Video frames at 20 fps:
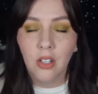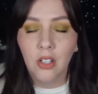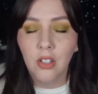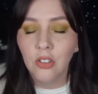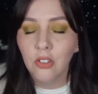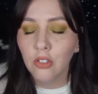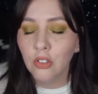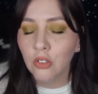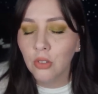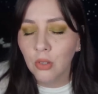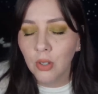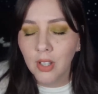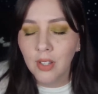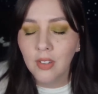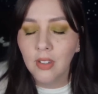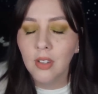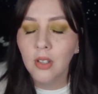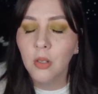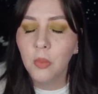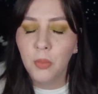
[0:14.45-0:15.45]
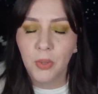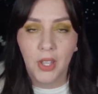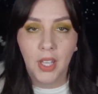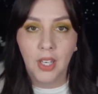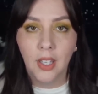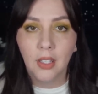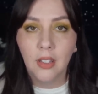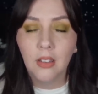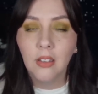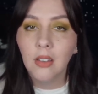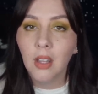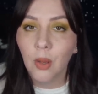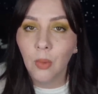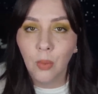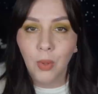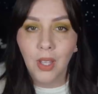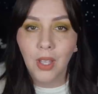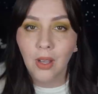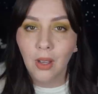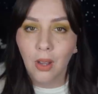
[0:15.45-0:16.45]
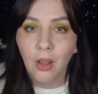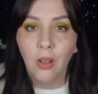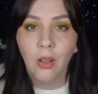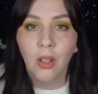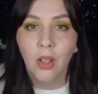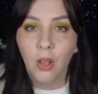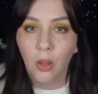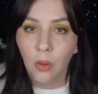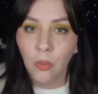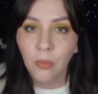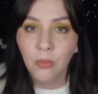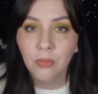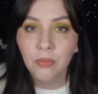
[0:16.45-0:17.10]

on this crazy little planet that we call home.